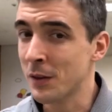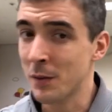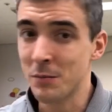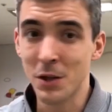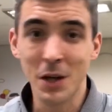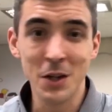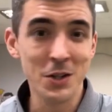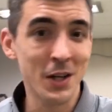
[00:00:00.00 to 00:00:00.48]

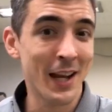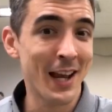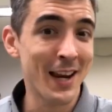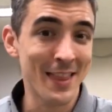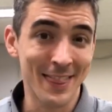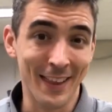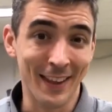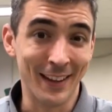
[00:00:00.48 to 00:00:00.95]
touching
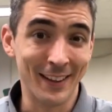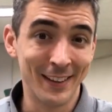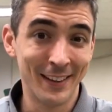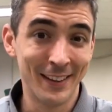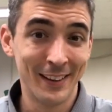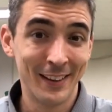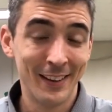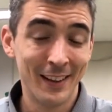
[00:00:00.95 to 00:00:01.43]
anything.
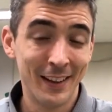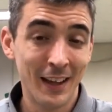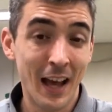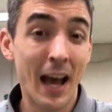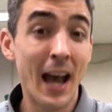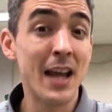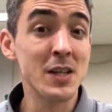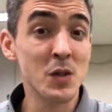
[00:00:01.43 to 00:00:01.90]
I
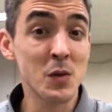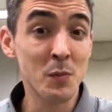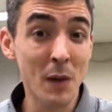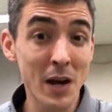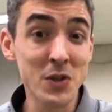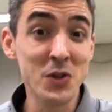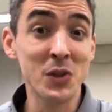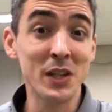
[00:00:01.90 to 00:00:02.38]

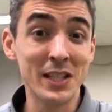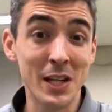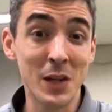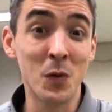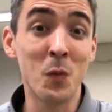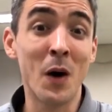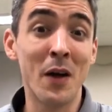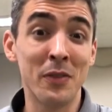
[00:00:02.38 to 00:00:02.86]
especially didn't
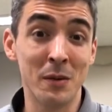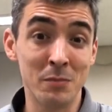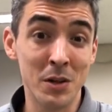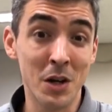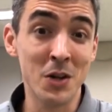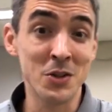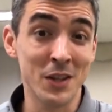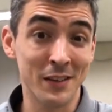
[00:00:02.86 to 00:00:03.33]
want them
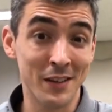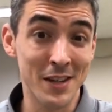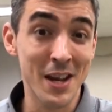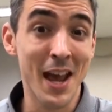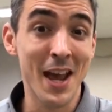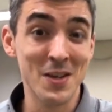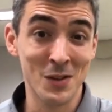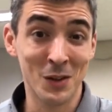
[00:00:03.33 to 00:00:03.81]
touching the
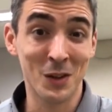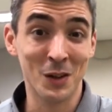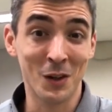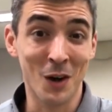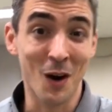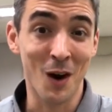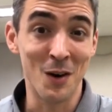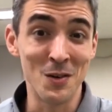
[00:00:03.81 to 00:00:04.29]
task
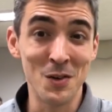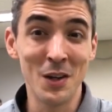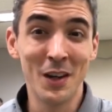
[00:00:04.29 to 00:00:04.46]
cards.